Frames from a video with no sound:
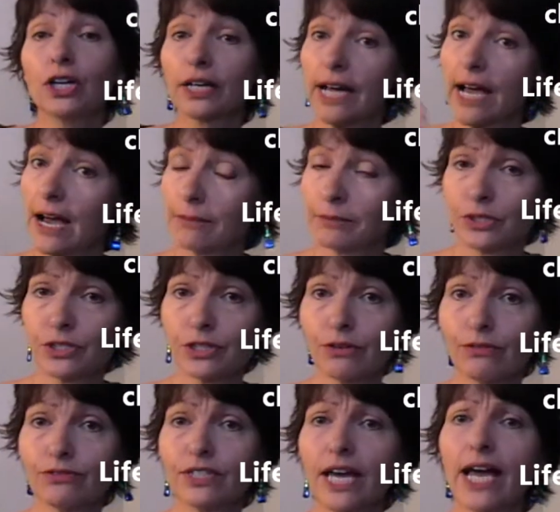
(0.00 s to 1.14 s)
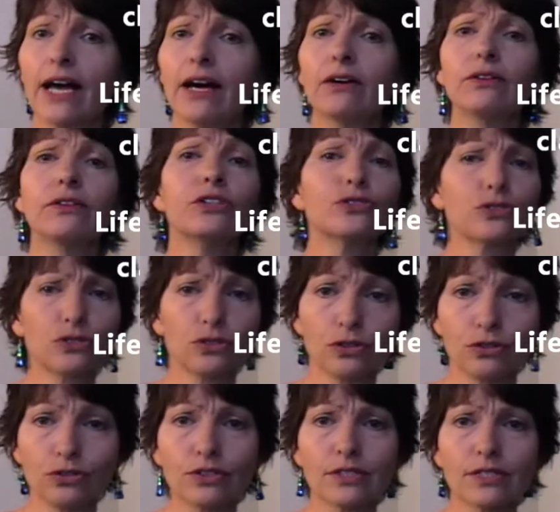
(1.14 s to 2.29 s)
Calm yourself down,
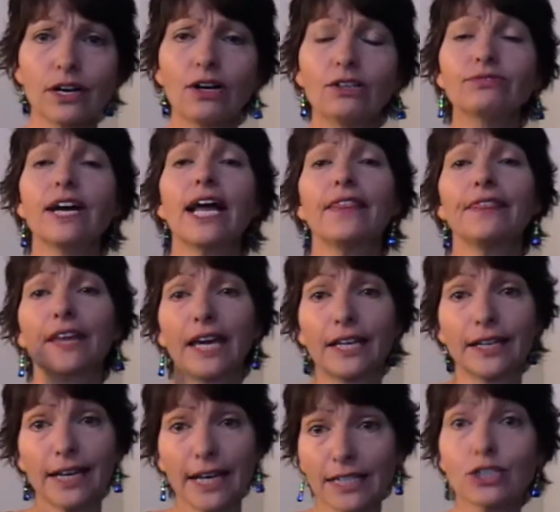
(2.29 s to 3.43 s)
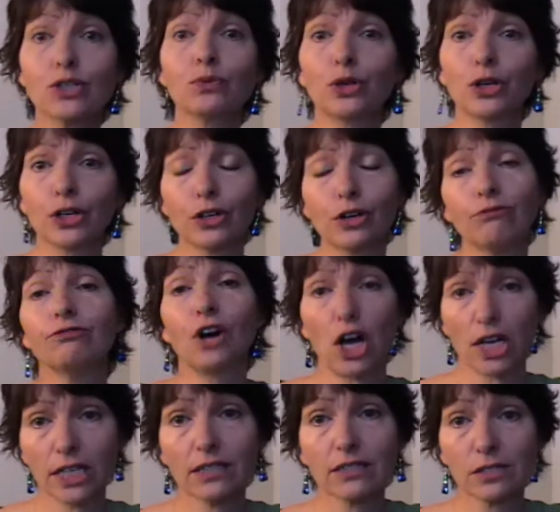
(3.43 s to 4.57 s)
soothe yourself, and then get to work on
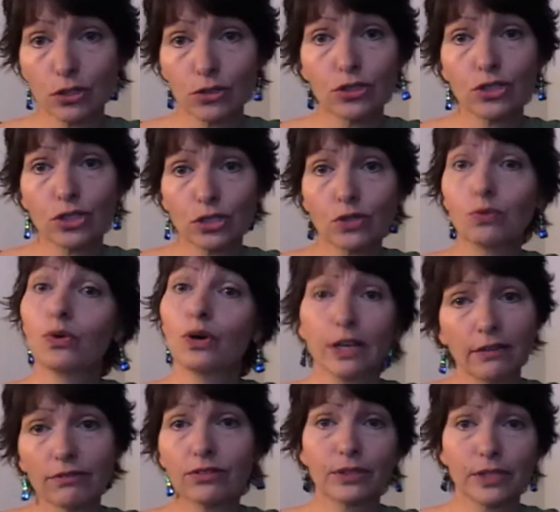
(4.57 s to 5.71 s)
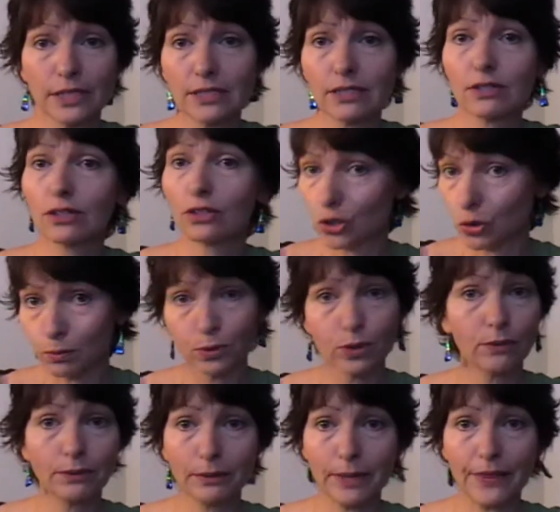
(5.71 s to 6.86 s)
finding a solution to whatever is your
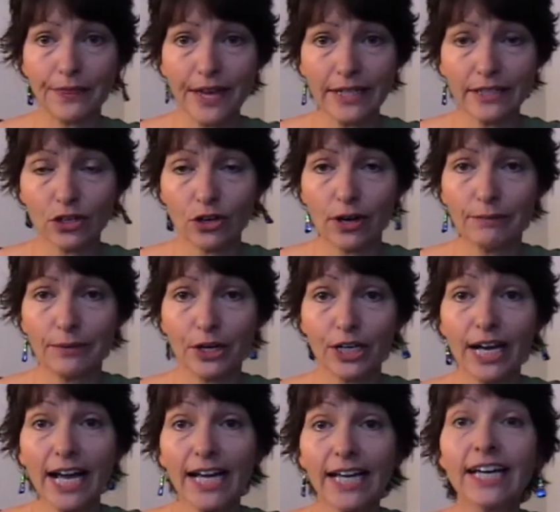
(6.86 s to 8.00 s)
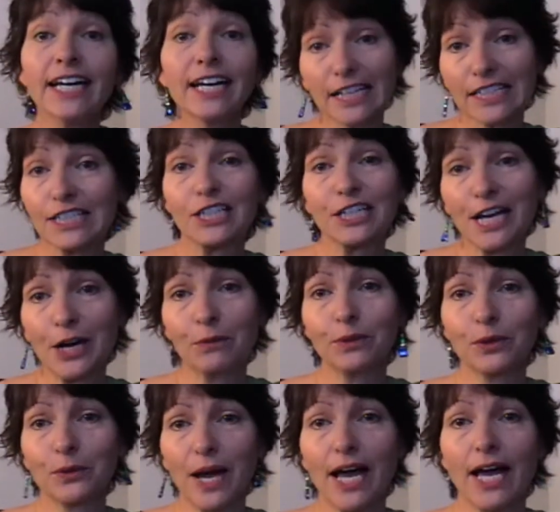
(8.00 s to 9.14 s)
problem at that time, okay? It's going to help
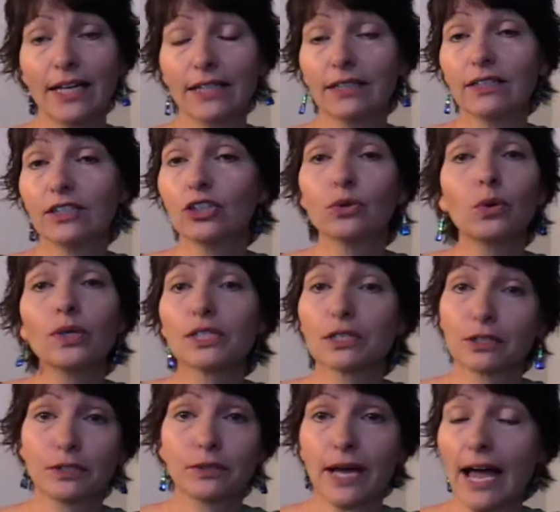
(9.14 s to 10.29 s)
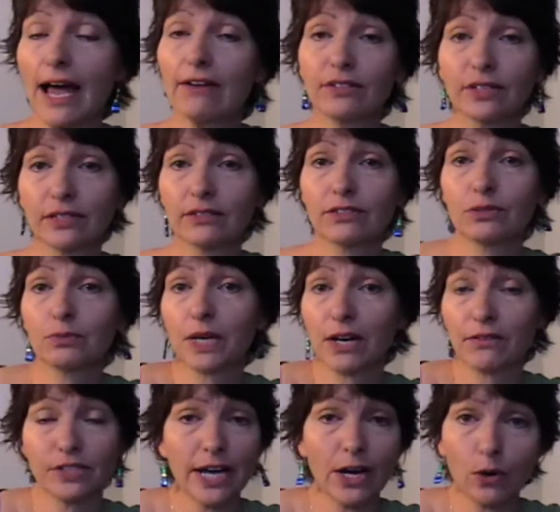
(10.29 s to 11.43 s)
you out, and you're always going to have it to be able
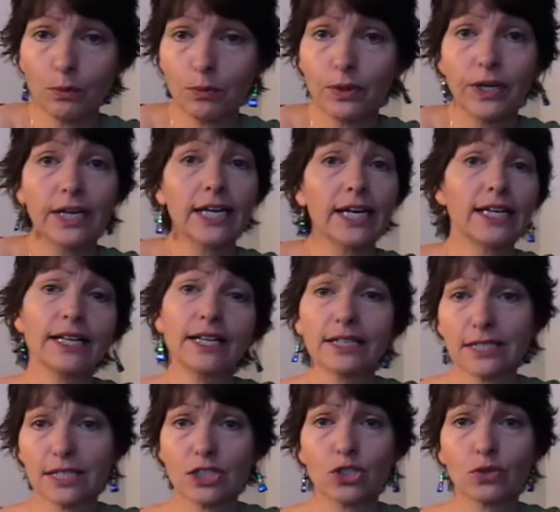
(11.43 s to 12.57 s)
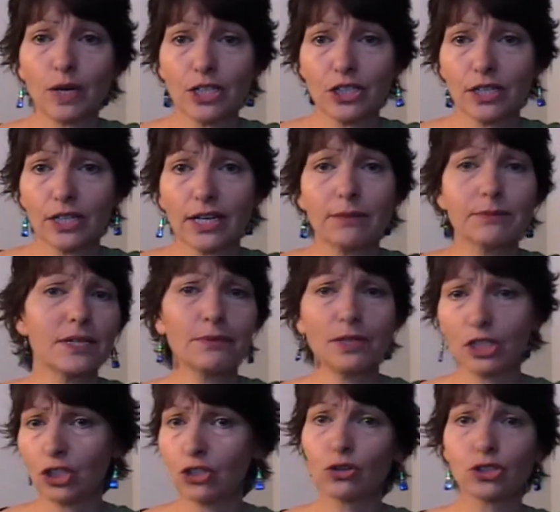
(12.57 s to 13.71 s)
to help in any situation that comes up that
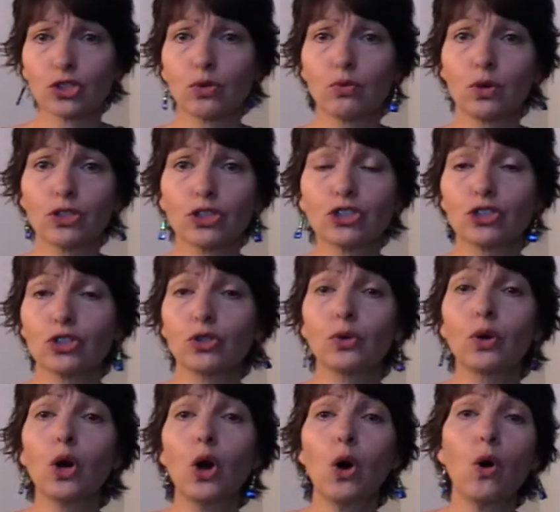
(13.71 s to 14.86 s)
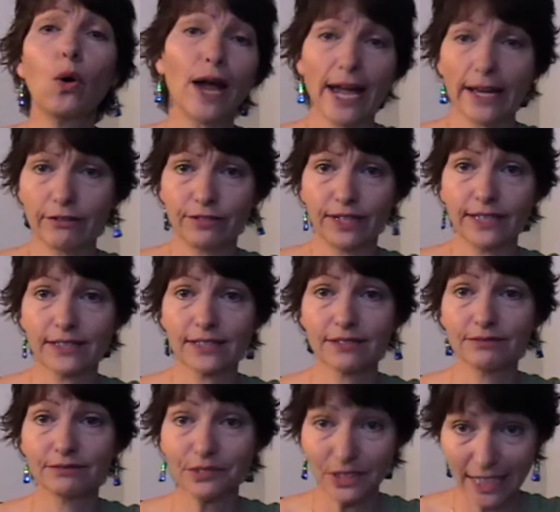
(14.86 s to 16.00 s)
you're not sure what to do or how to fix.
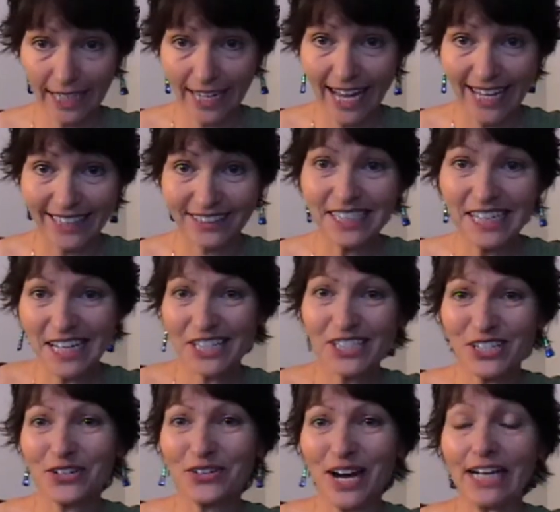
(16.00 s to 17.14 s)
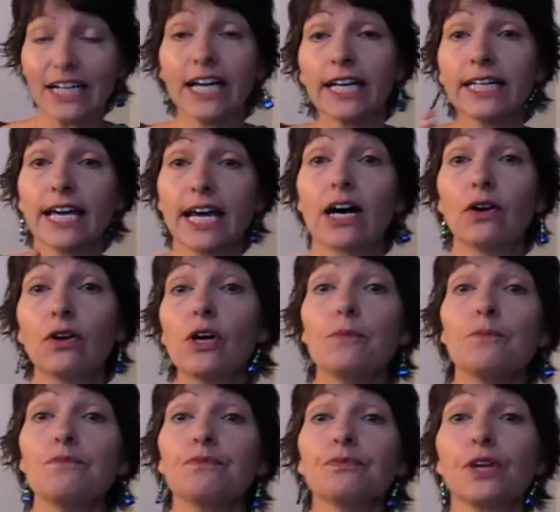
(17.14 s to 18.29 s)
Okay, so great. Now,
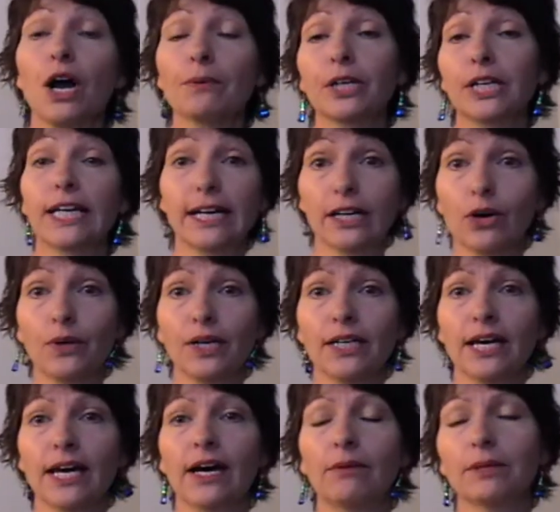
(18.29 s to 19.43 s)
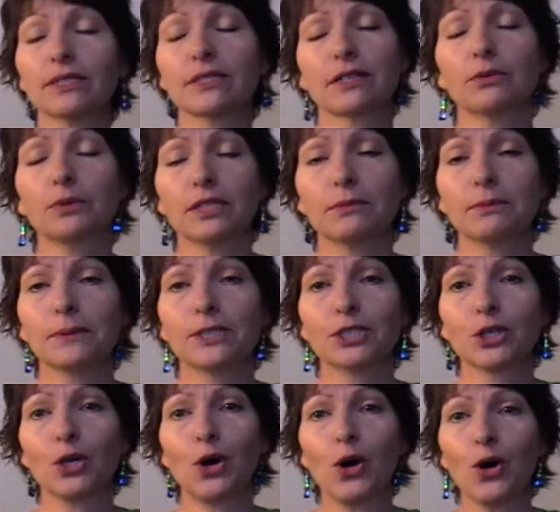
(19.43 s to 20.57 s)
I'm going to get going now because I don't want it to be too
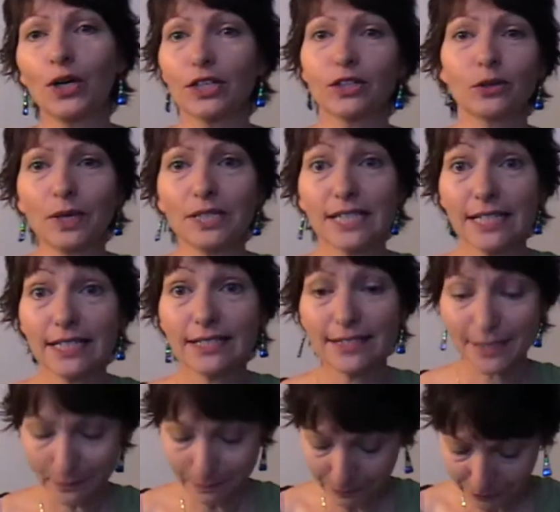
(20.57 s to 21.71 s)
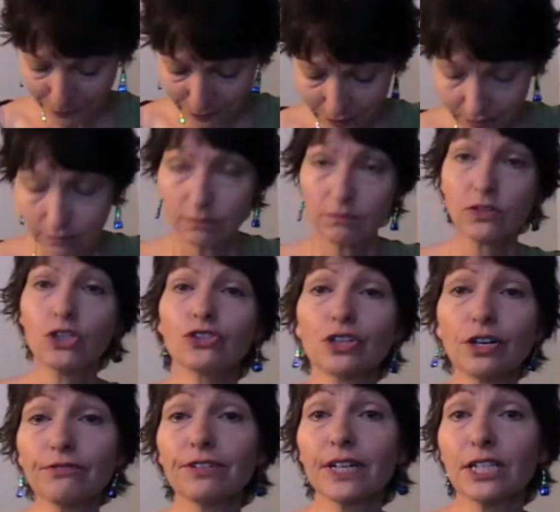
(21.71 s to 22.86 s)
long, and it always is.
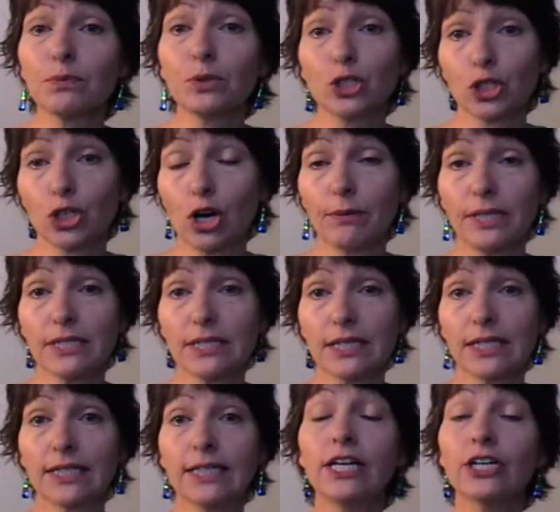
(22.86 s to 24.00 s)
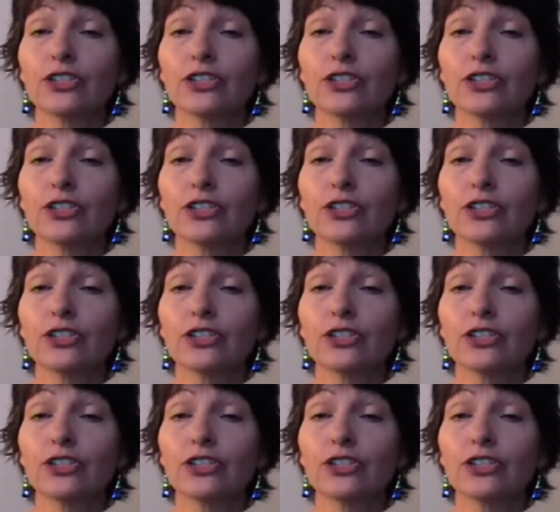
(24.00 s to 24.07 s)
Don't forget to put your comments in.